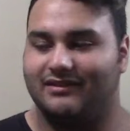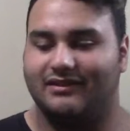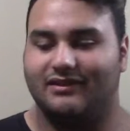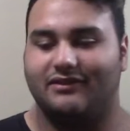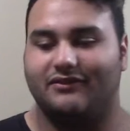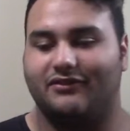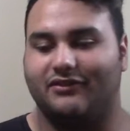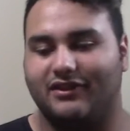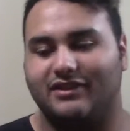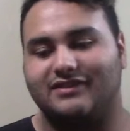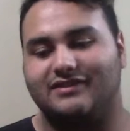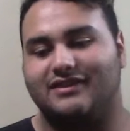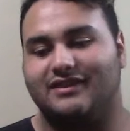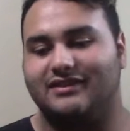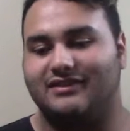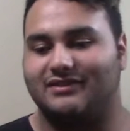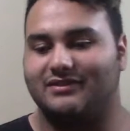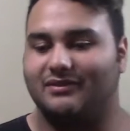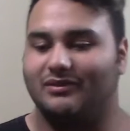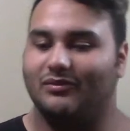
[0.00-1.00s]
For
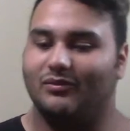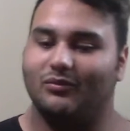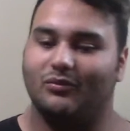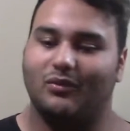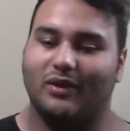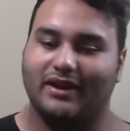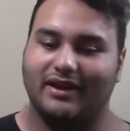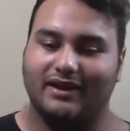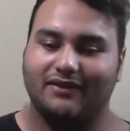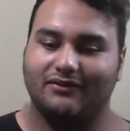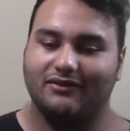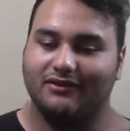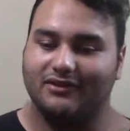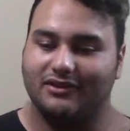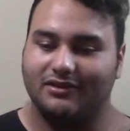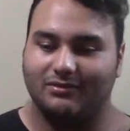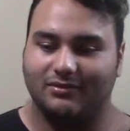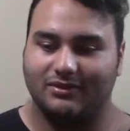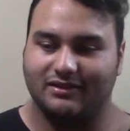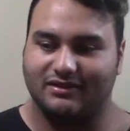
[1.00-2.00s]
instance, whenever
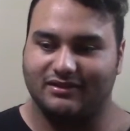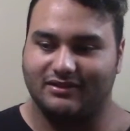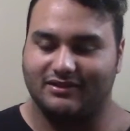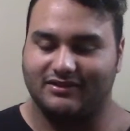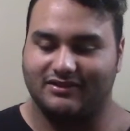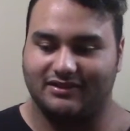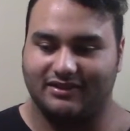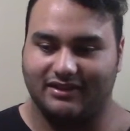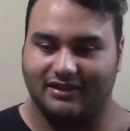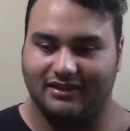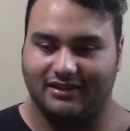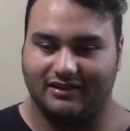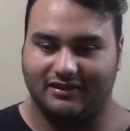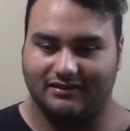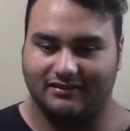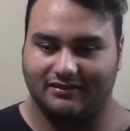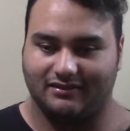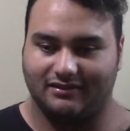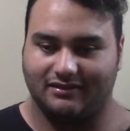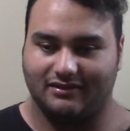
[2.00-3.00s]
you would
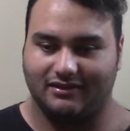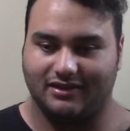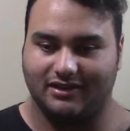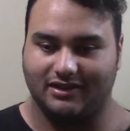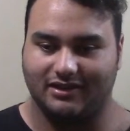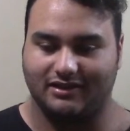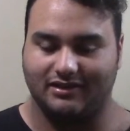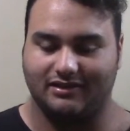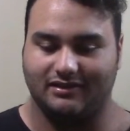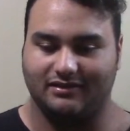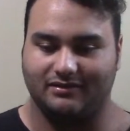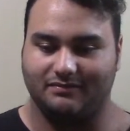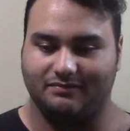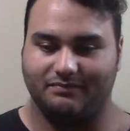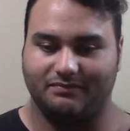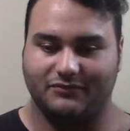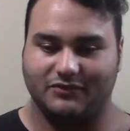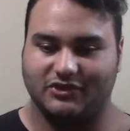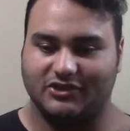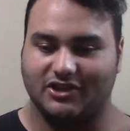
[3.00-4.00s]
see
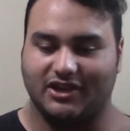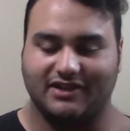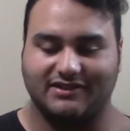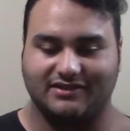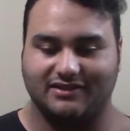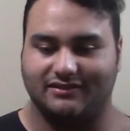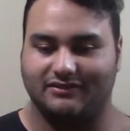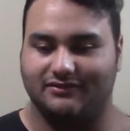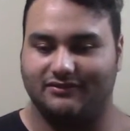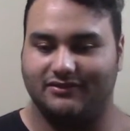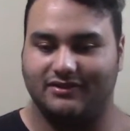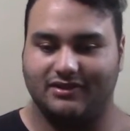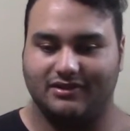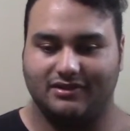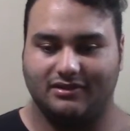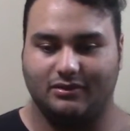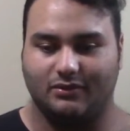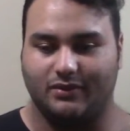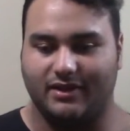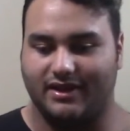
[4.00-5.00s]
shots of
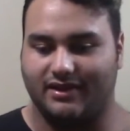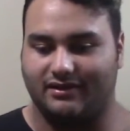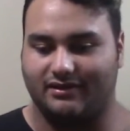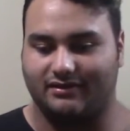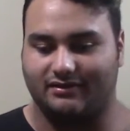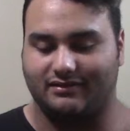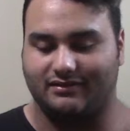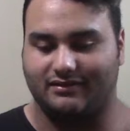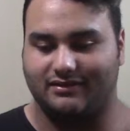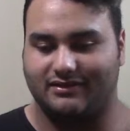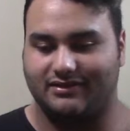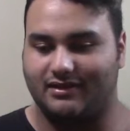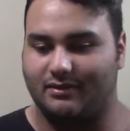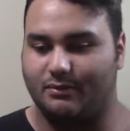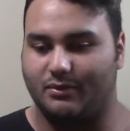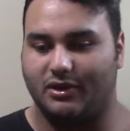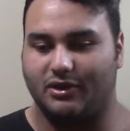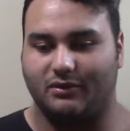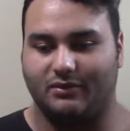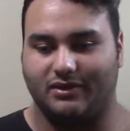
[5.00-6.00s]
when
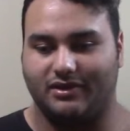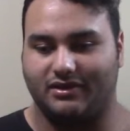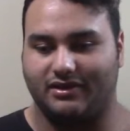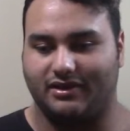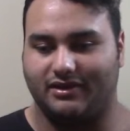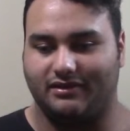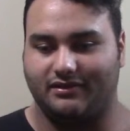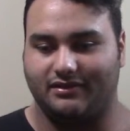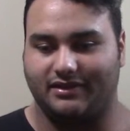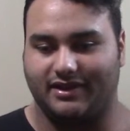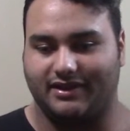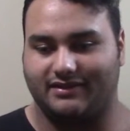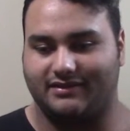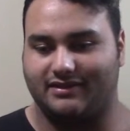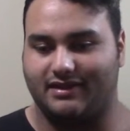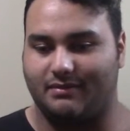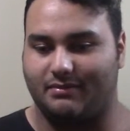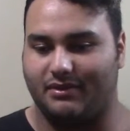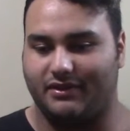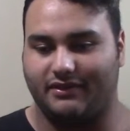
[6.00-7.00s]
Simba would
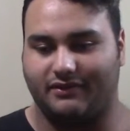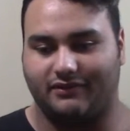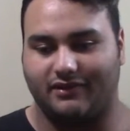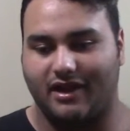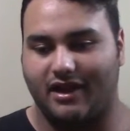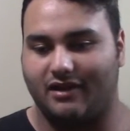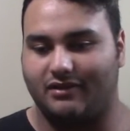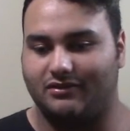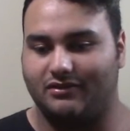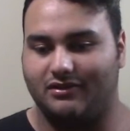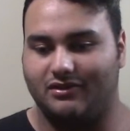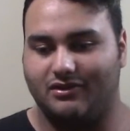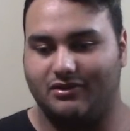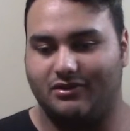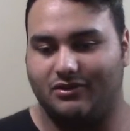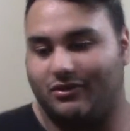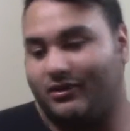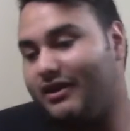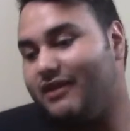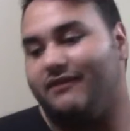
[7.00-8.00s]
step on the ground,
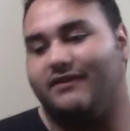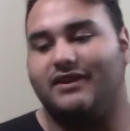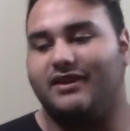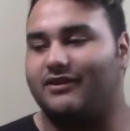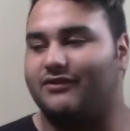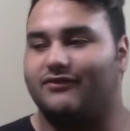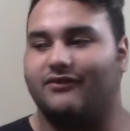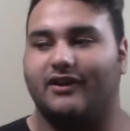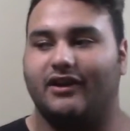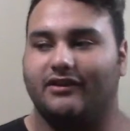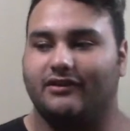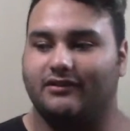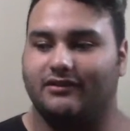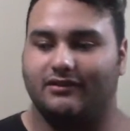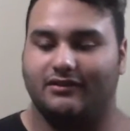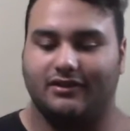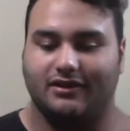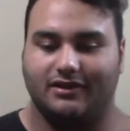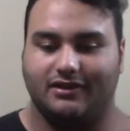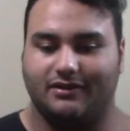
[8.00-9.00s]
or even his
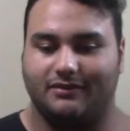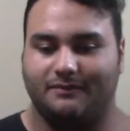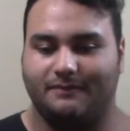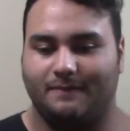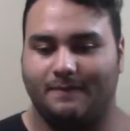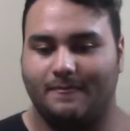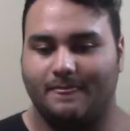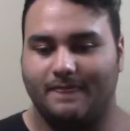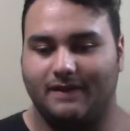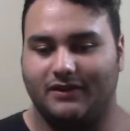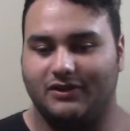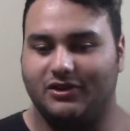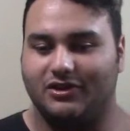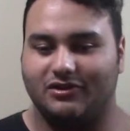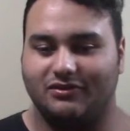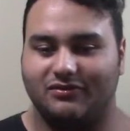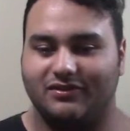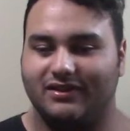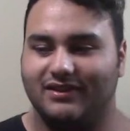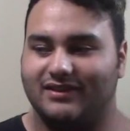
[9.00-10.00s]
father, you
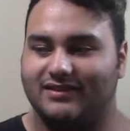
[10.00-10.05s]
could really